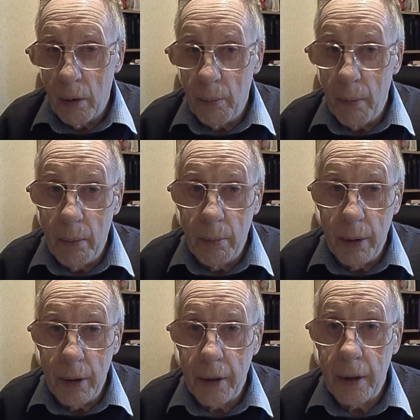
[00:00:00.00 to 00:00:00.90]

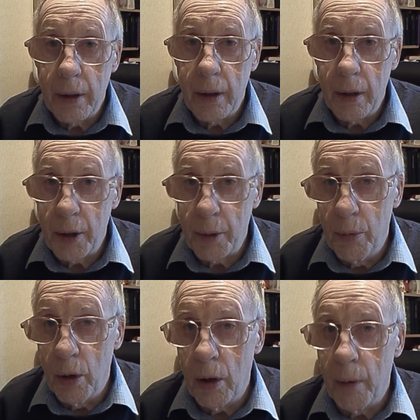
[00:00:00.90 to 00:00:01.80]
members, a
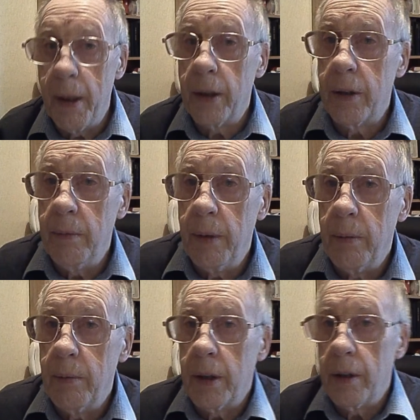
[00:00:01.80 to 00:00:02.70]
small amount of
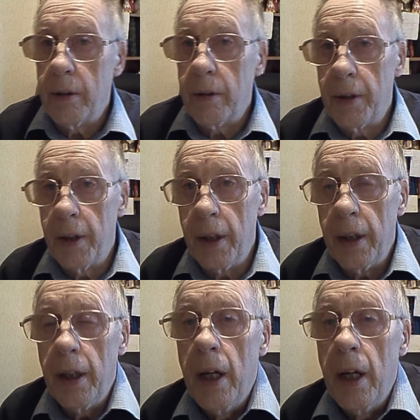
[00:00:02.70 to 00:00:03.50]
members I should say,